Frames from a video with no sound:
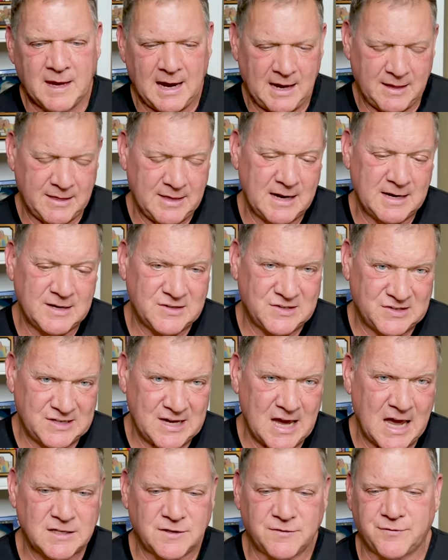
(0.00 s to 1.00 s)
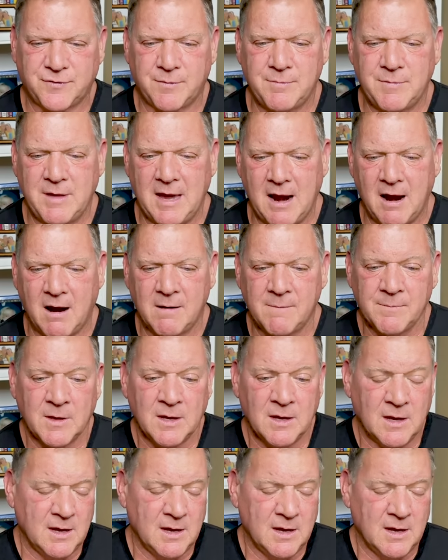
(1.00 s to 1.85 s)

and then assess from there.